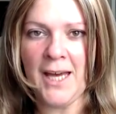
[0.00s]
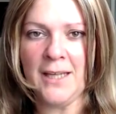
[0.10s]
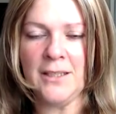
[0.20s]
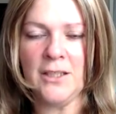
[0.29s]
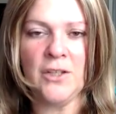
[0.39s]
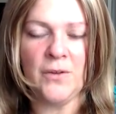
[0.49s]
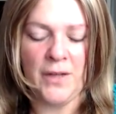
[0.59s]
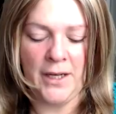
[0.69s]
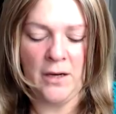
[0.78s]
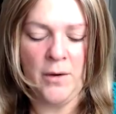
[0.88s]
you know, like,
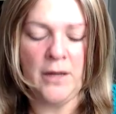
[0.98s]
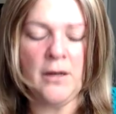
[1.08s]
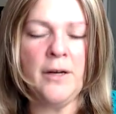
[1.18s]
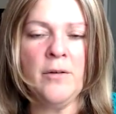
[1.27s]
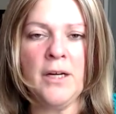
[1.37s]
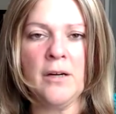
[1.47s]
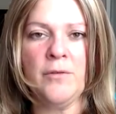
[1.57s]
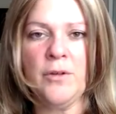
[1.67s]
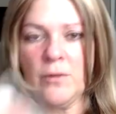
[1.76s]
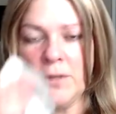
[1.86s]
oh, I don't, I don't care if you
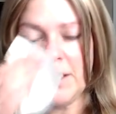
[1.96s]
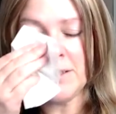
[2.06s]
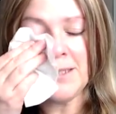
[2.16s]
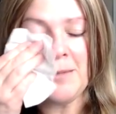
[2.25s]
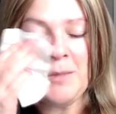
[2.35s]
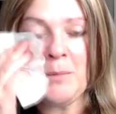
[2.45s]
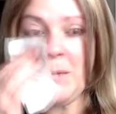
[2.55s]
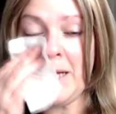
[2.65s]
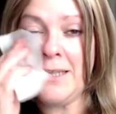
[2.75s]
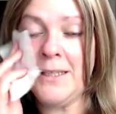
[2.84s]
don't like the same people I
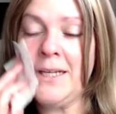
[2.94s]
like,